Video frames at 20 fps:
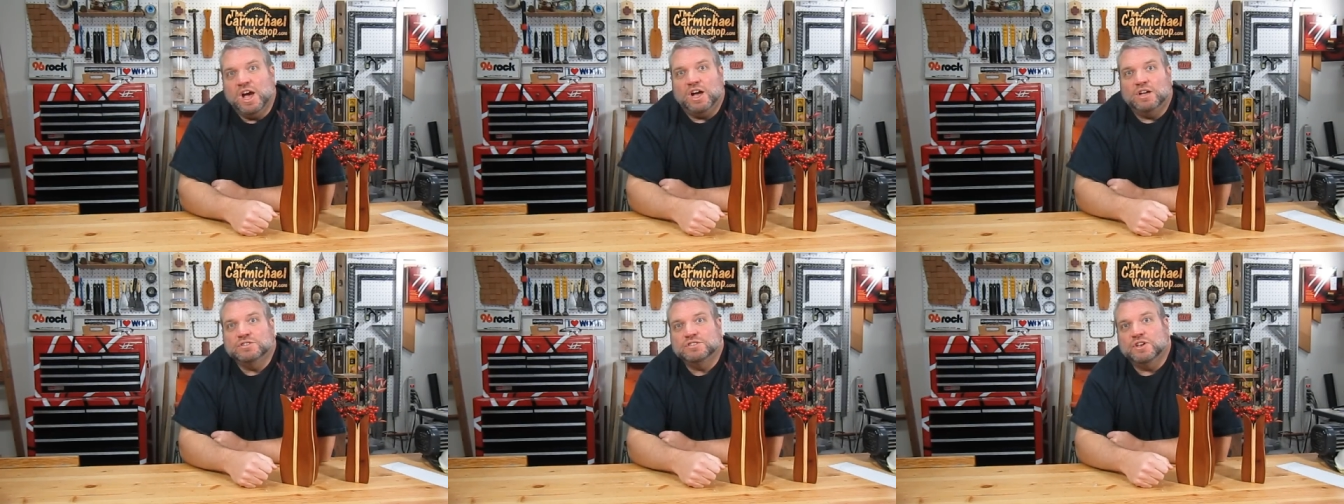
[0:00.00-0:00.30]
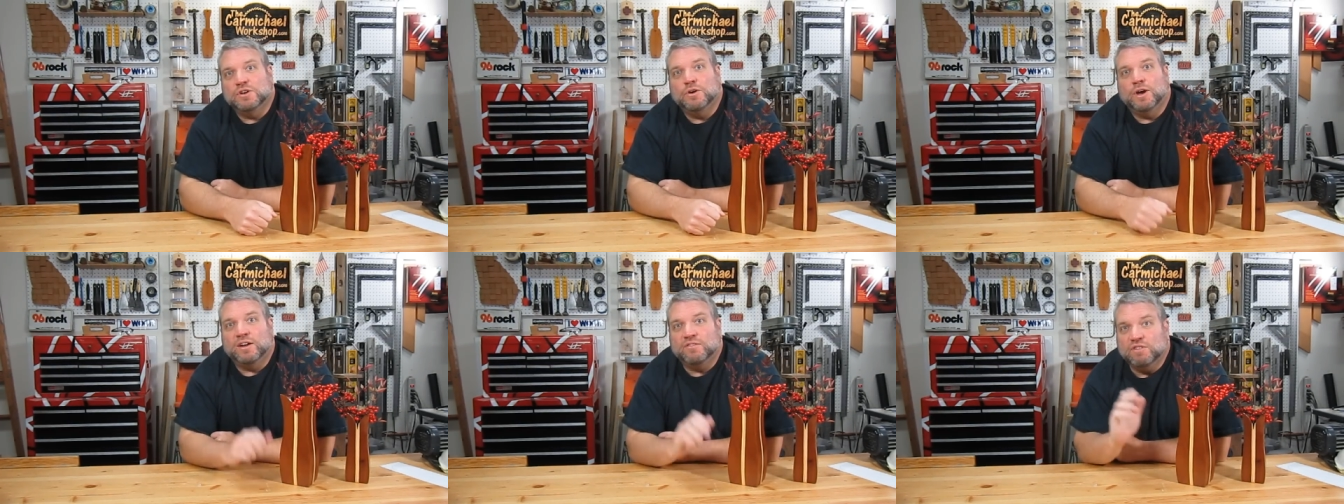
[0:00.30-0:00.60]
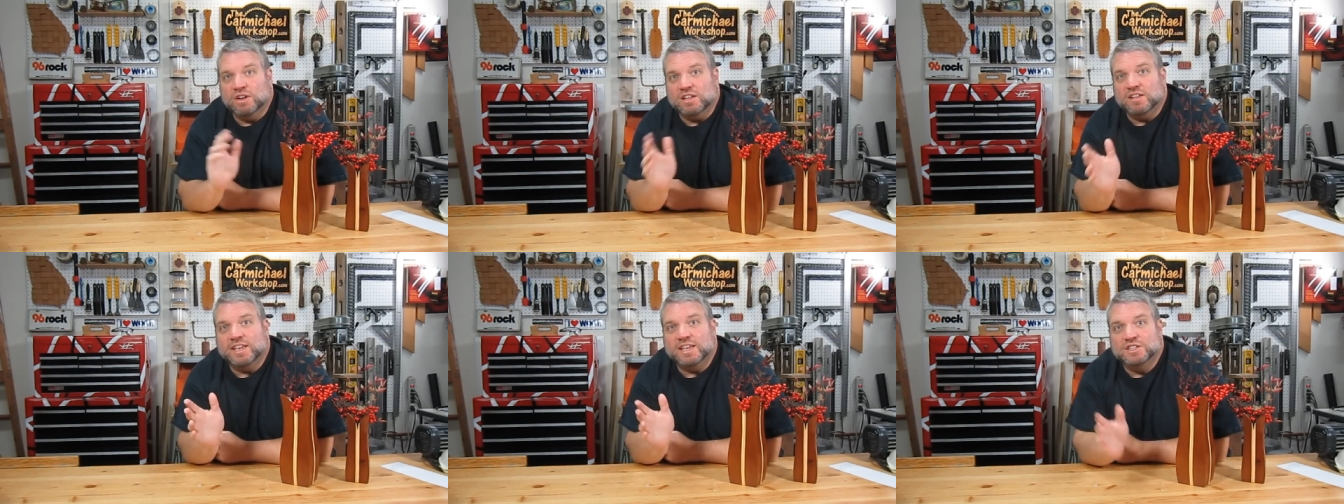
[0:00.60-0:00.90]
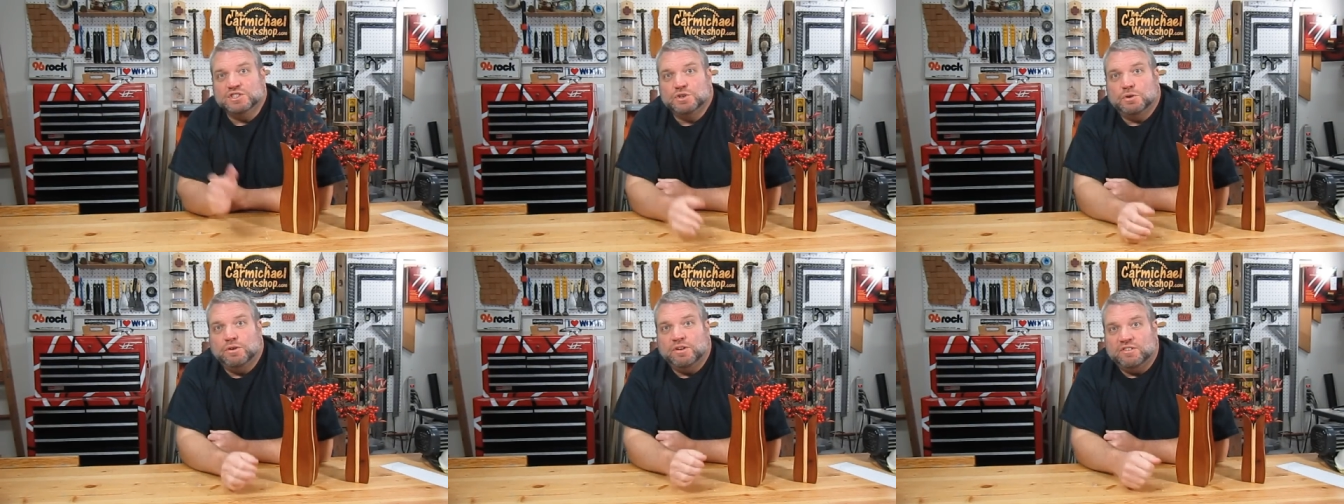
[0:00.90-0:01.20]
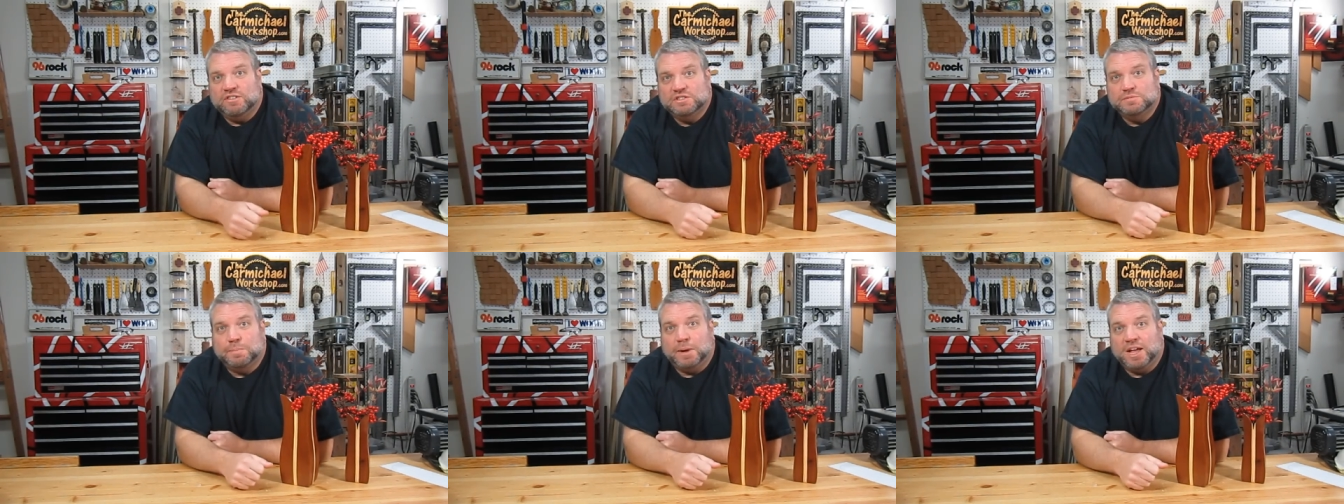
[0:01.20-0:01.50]
Also, I really enjoy
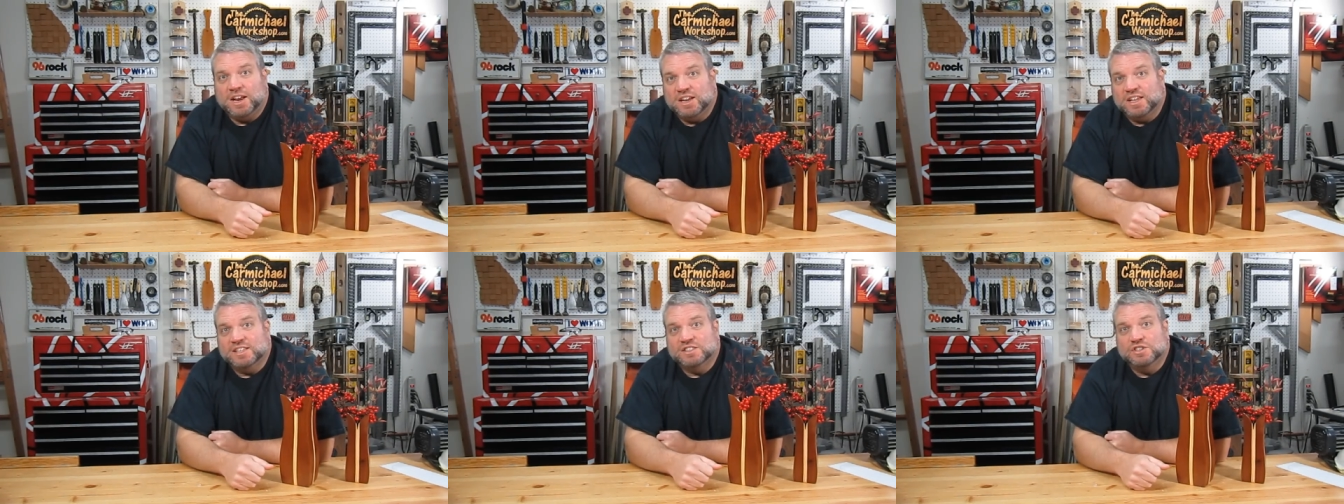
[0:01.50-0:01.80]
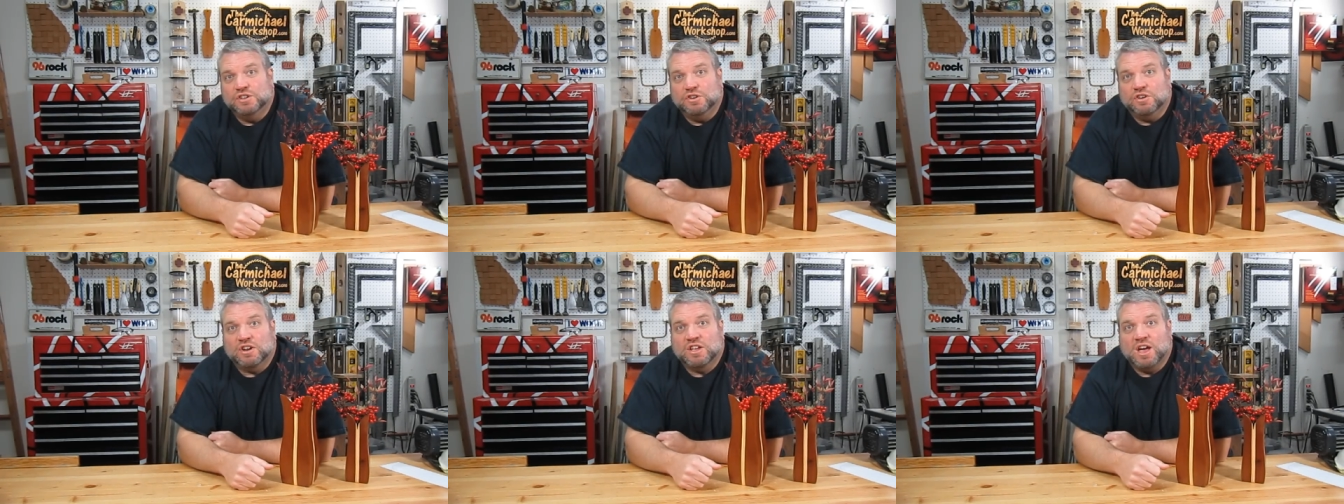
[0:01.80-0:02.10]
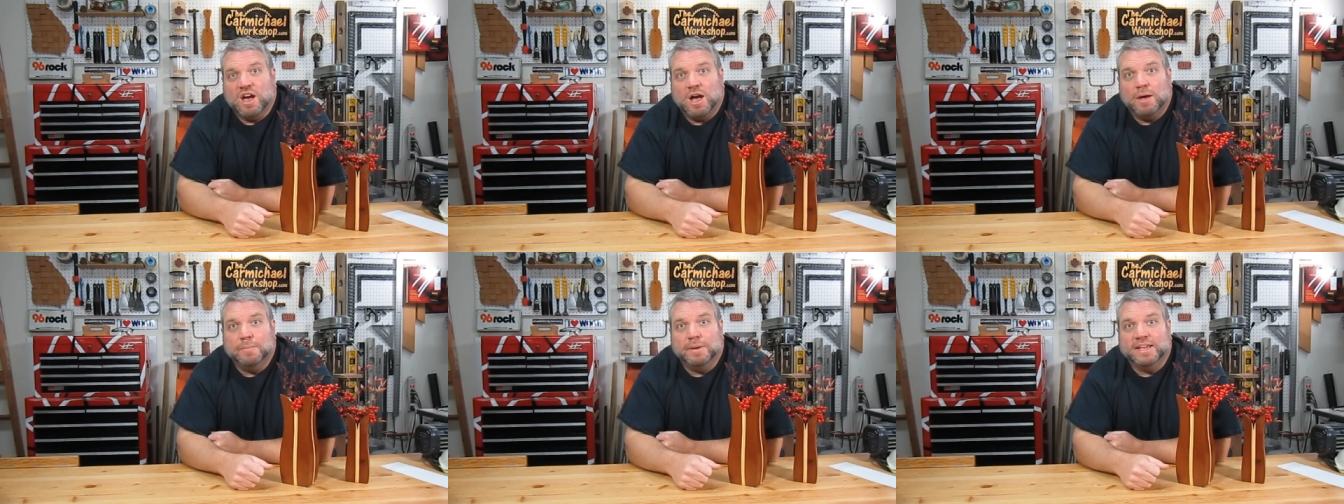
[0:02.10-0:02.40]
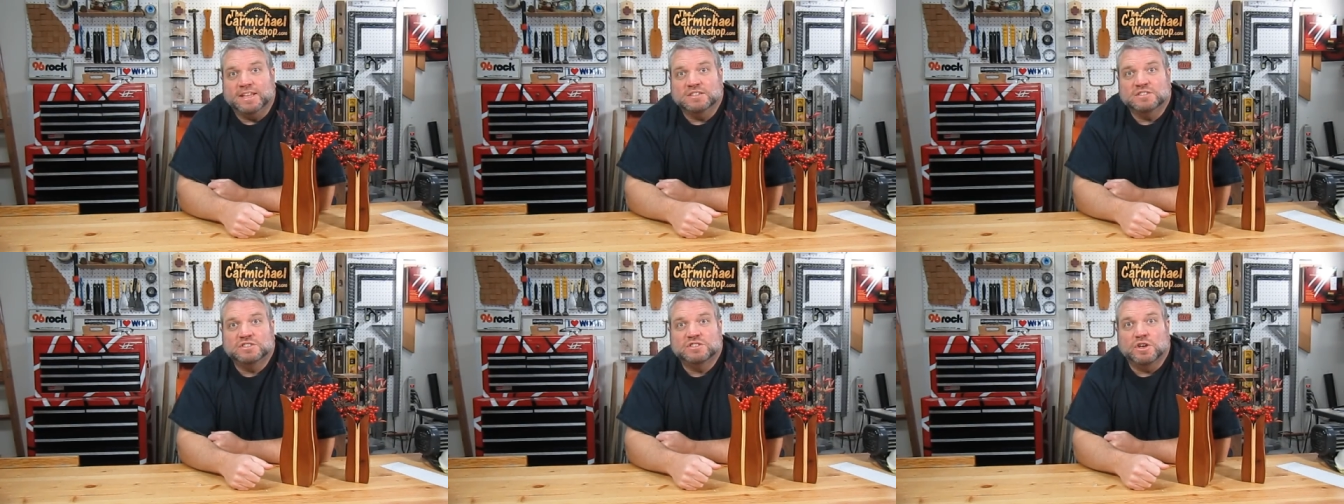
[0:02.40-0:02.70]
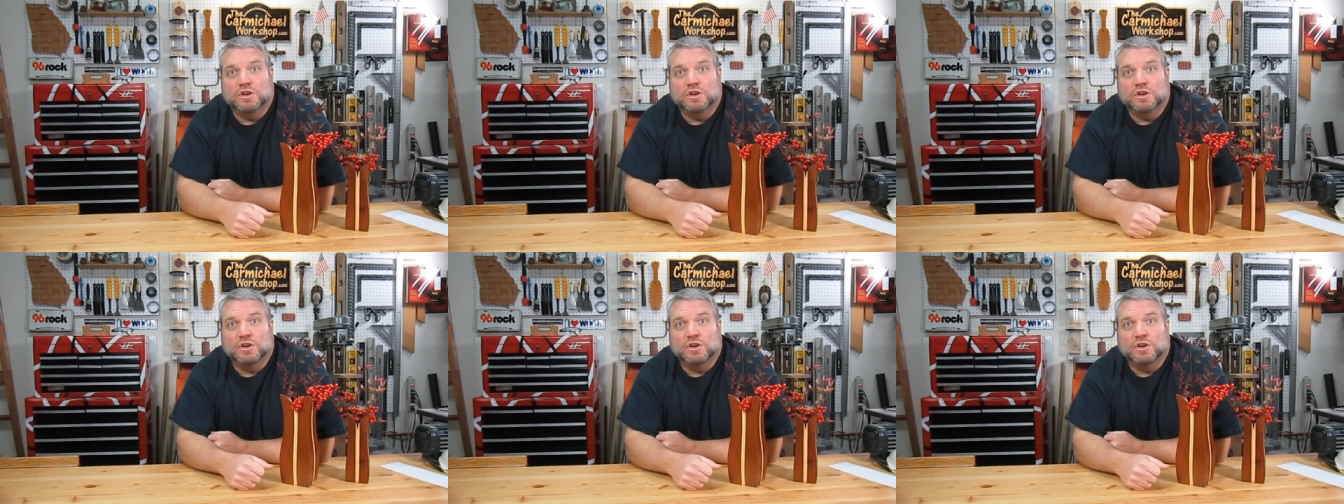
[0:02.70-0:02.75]
responding to your comments,